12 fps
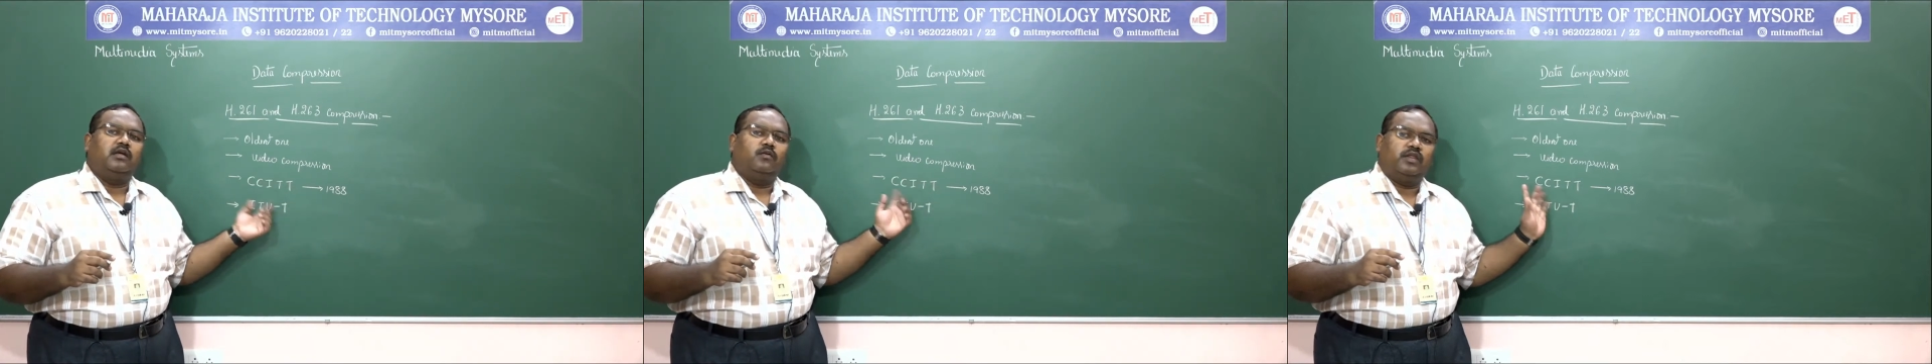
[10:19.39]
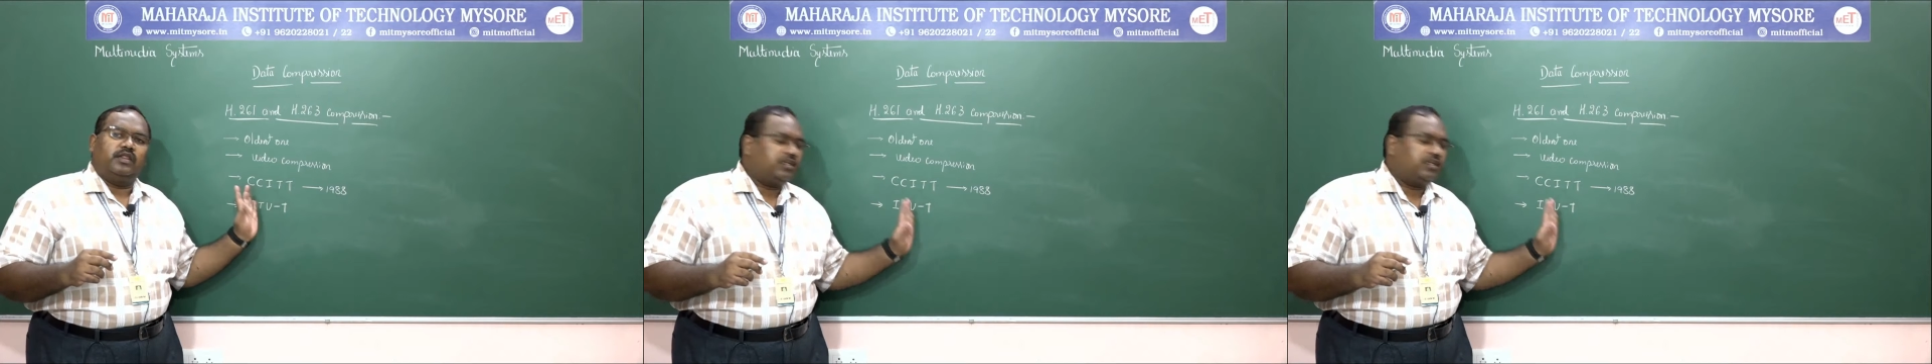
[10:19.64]

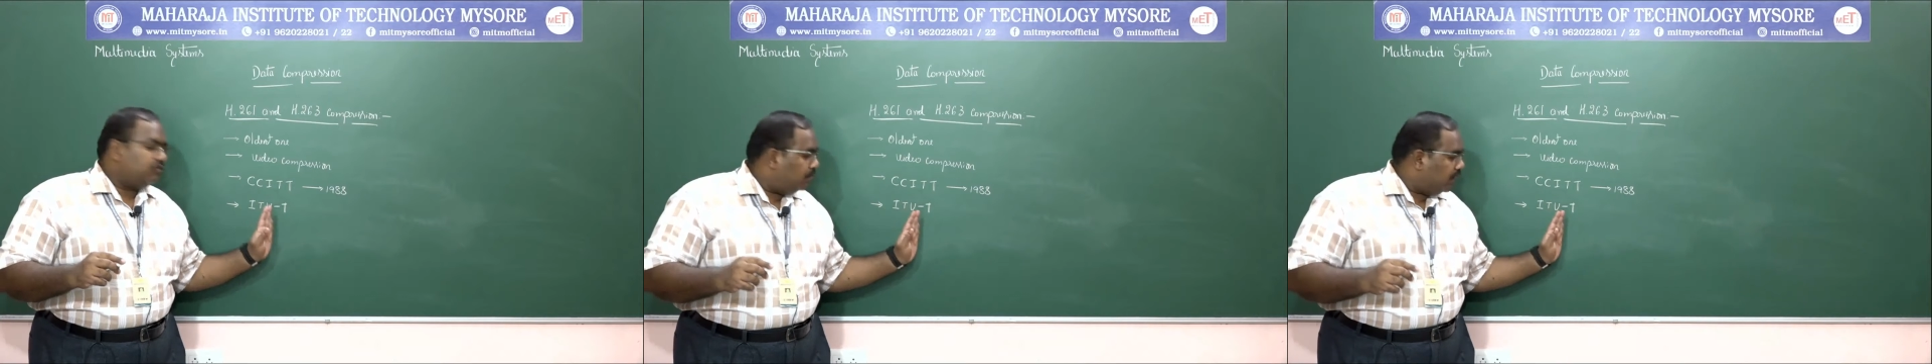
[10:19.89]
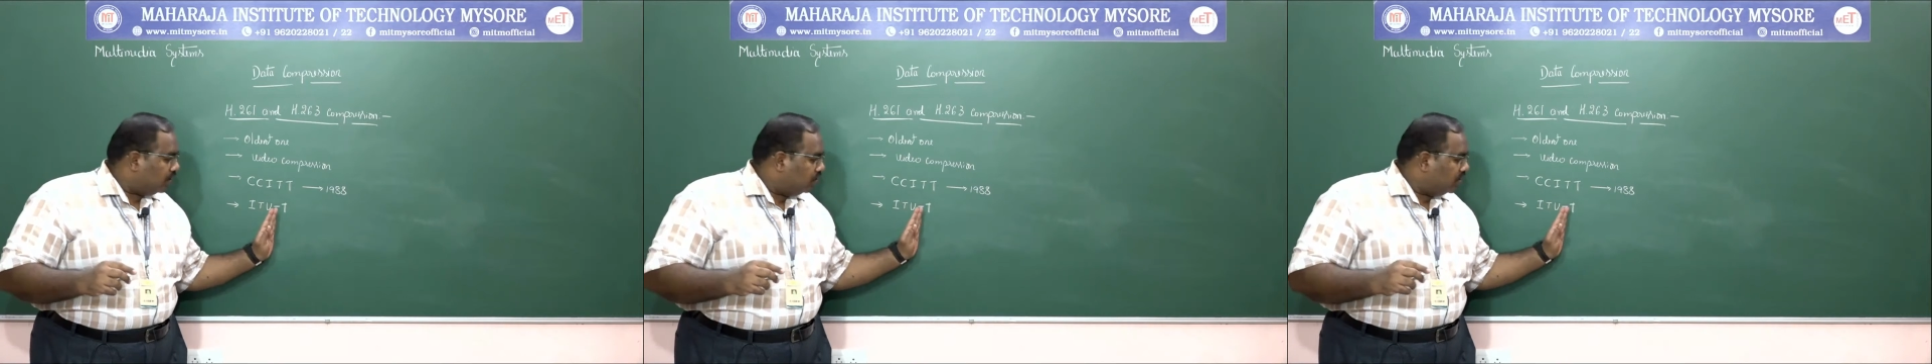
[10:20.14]
with
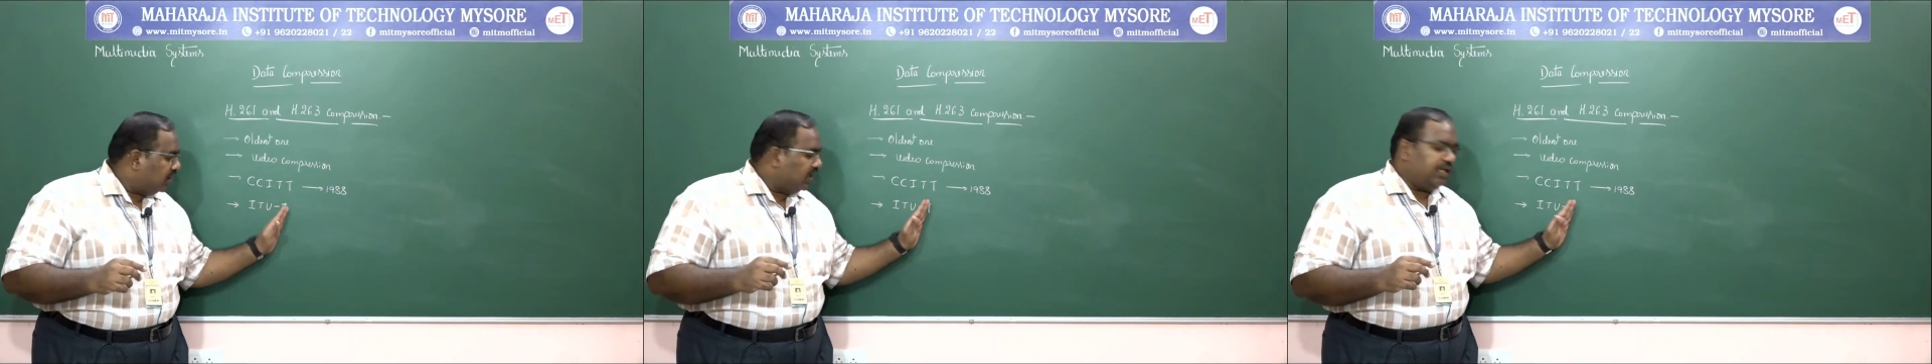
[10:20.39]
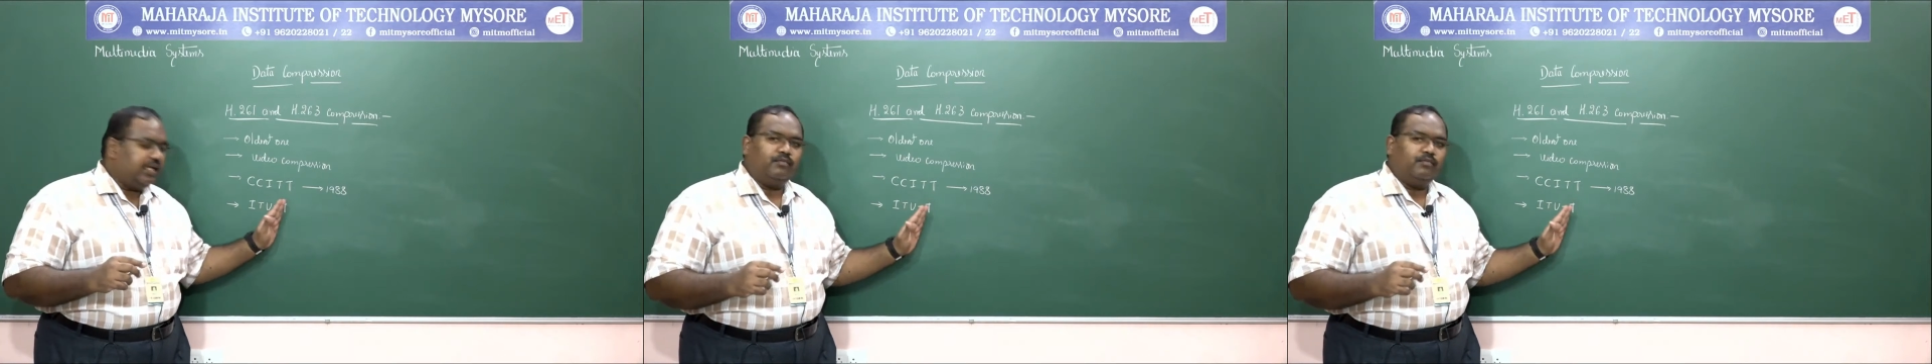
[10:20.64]
respect to the
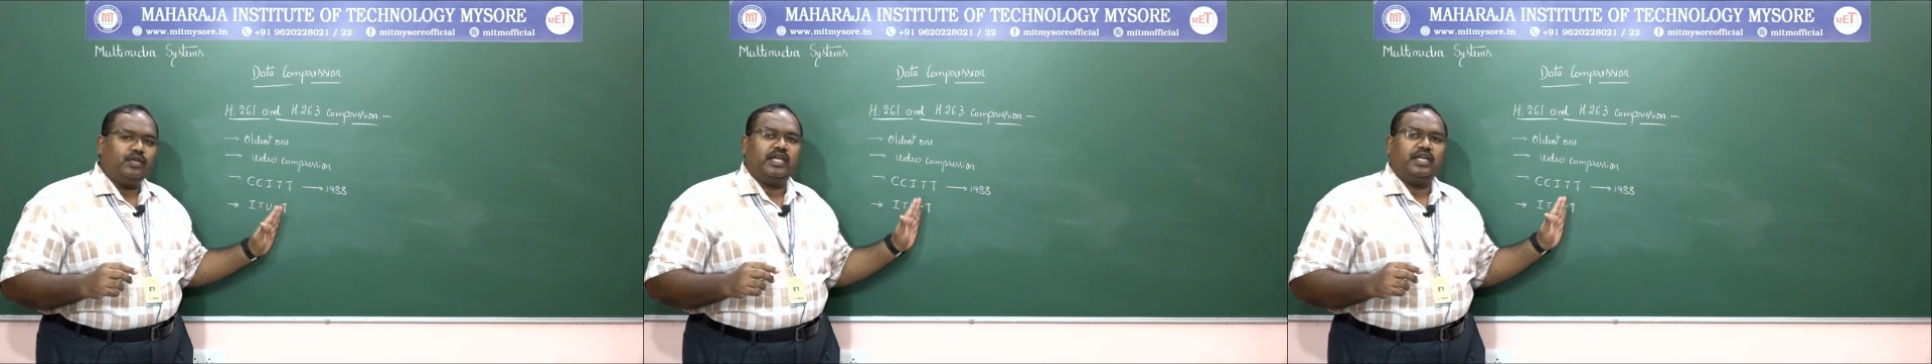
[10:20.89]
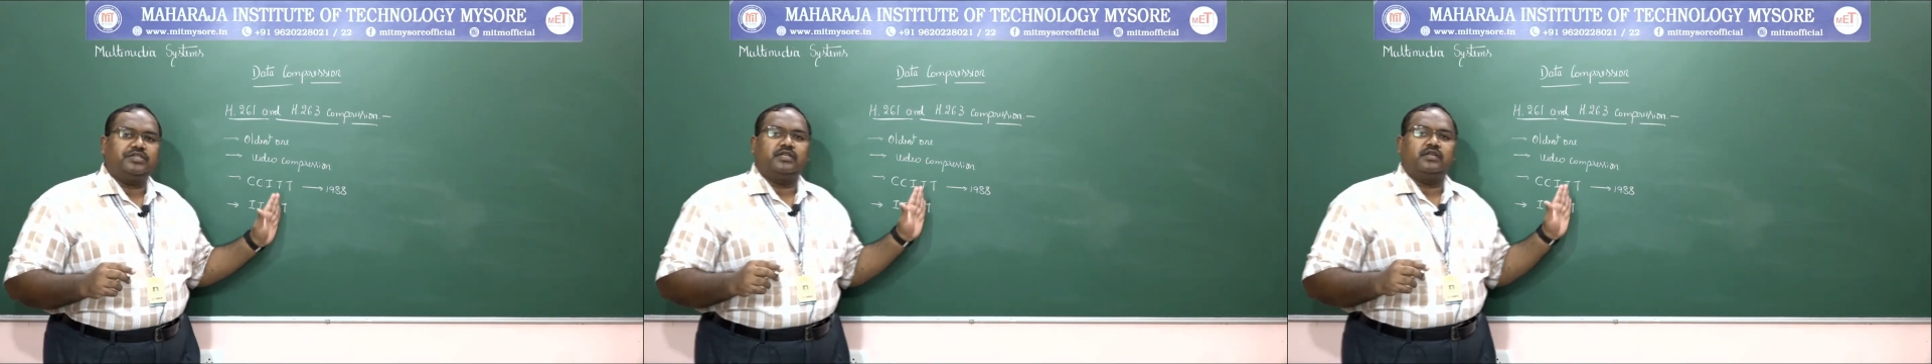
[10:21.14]

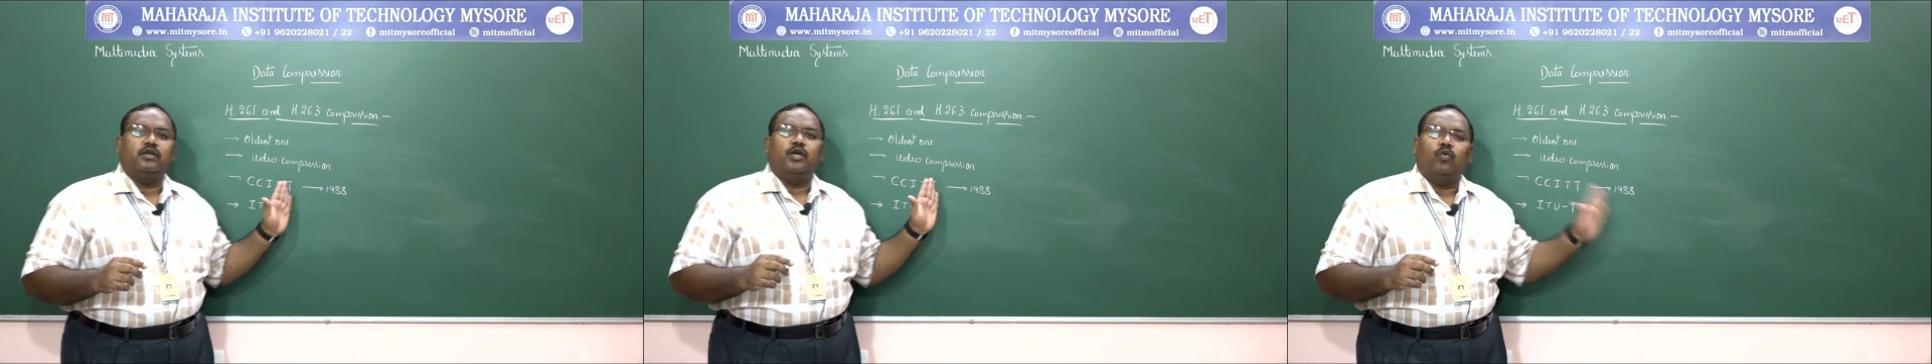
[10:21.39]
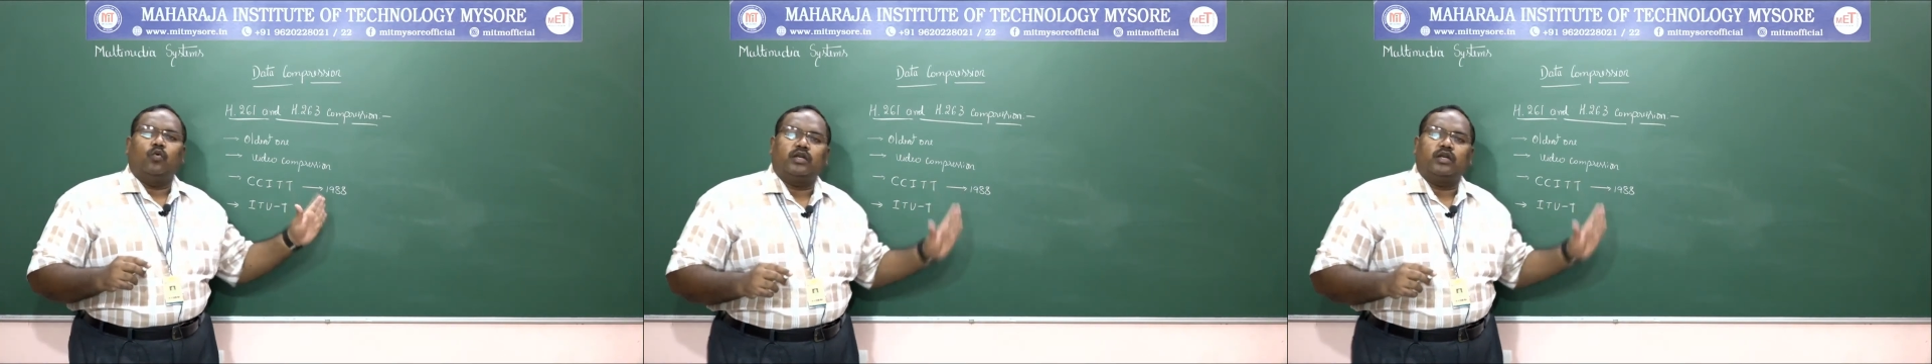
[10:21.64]
telecommunication.
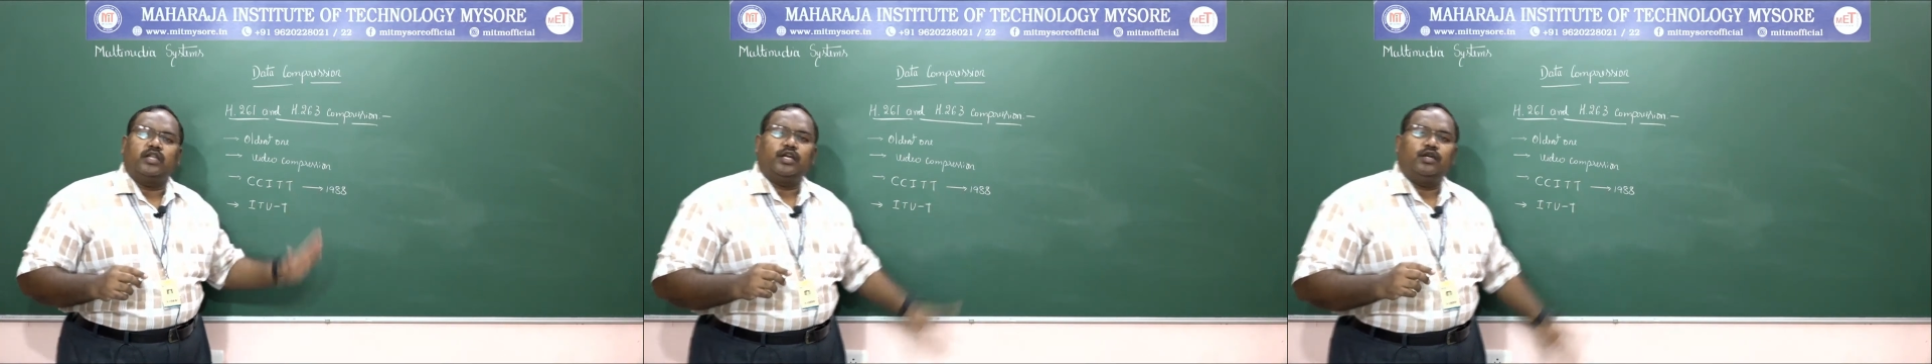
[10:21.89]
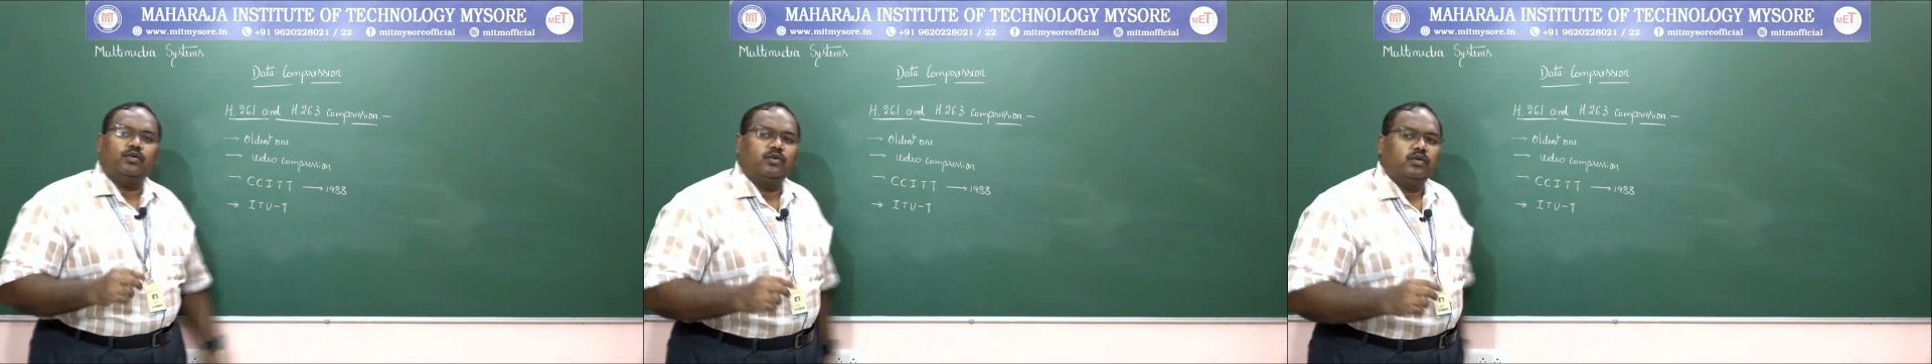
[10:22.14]
What they
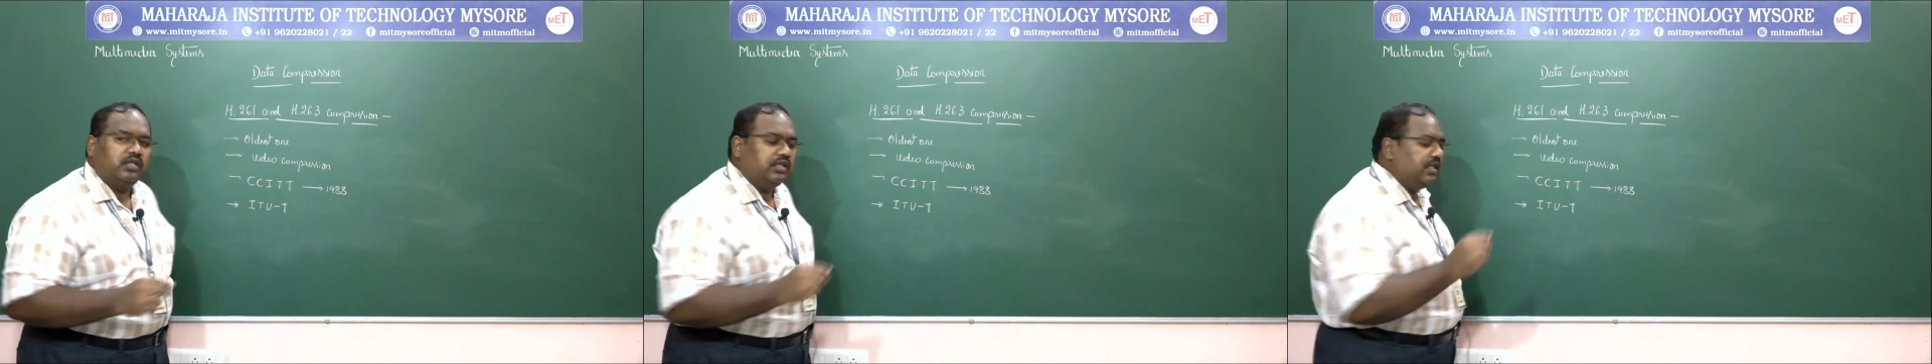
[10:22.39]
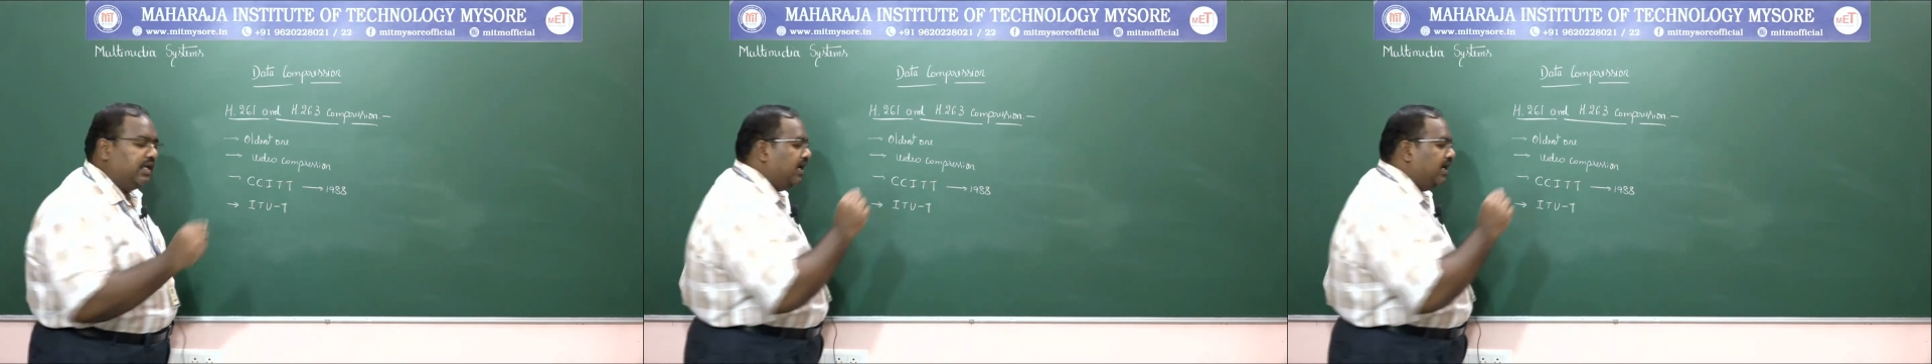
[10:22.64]
do?
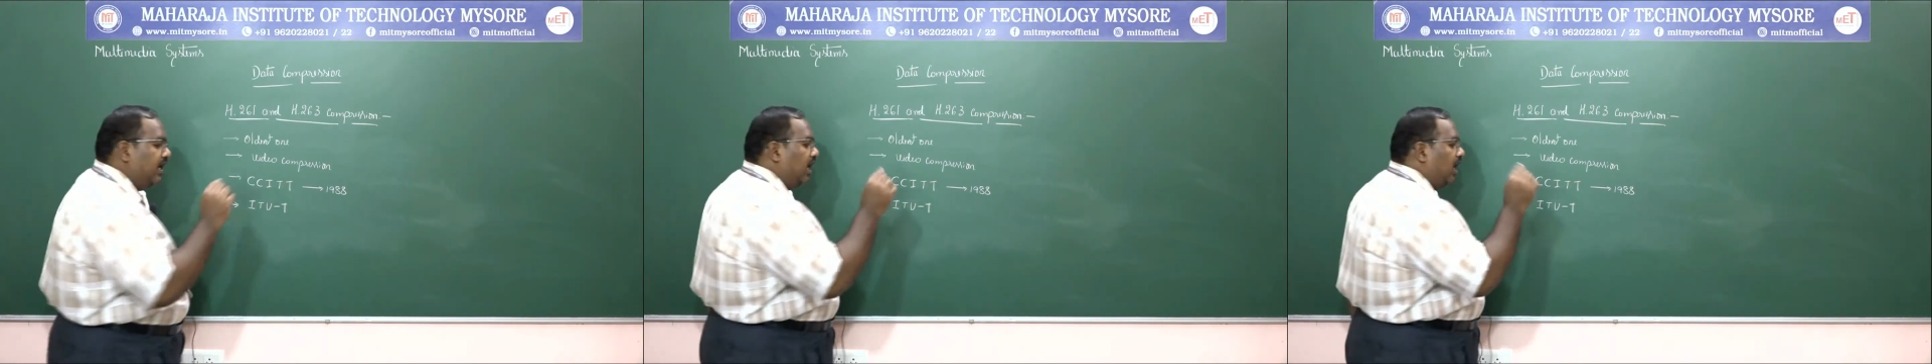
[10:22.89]
They